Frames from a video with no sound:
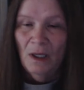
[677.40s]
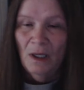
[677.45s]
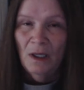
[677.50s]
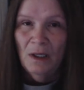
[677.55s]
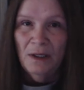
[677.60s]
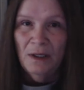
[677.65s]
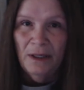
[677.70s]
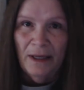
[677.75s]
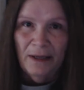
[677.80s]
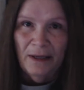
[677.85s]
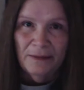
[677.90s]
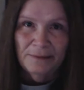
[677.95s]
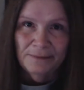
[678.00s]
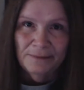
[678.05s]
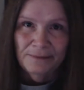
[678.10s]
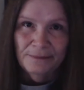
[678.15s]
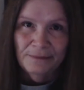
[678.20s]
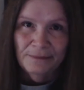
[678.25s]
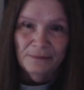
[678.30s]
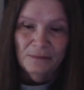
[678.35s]
yeah,
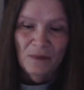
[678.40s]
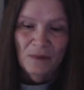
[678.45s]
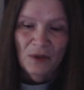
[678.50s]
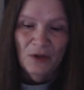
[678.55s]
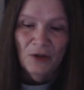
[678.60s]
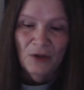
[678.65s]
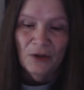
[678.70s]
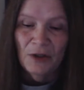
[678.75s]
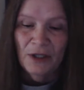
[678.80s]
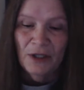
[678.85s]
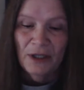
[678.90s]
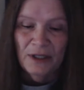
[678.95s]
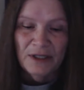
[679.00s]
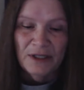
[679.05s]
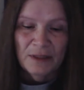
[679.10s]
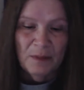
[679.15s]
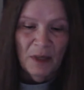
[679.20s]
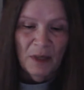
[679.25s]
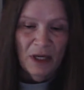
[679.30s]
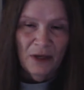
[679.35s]
you're going to get
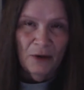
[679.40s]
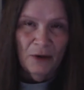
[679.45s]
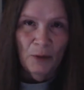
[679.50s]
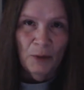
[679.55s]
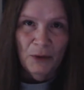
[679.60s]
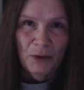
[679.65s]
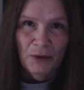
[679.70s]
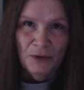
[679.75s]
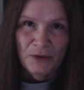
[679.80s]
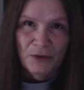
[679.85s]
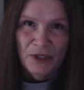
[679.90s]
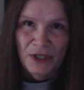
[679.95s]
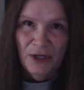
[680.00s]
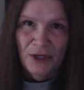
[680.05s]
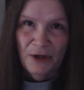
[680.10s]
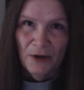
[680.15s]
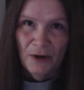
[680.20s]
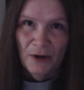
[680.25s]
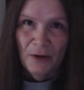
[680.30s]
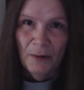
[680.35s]
some eye openers
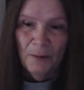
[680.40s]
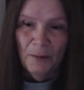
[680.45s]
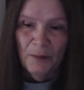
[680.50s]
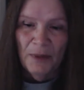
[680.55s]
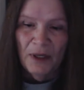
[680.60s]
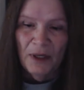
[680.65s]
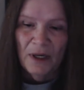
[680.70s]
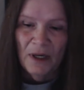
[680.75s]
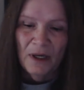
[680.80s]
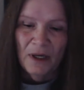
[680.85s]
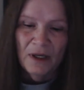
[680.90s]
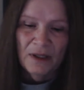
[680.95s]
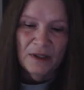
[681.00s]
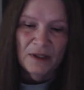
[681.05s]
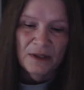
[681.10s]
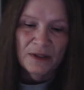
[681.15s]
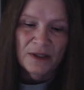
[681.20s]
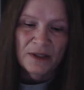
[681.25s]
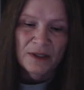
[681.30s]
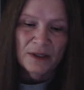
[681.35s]
here,
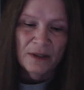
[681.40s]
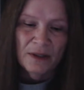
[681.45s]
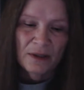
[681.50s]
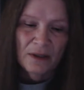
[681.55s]
because